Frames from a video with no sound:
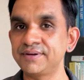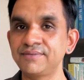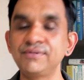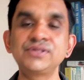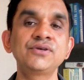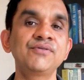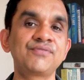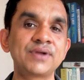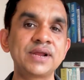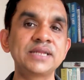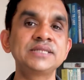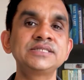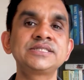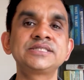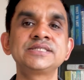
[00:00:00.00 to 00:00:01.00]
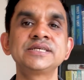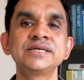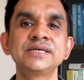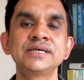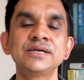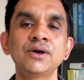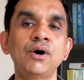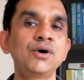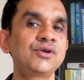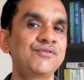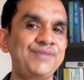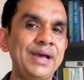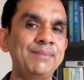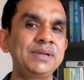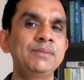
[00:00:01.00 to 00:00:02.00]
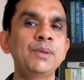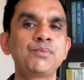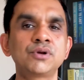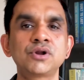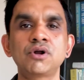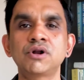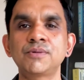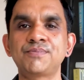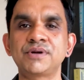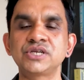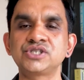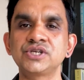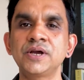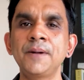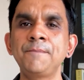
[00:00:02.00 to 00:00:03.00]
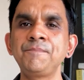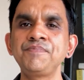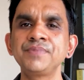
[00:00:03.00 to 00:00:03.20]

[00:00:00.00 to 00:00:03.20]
with your friends, or your family may put a lot of pressure.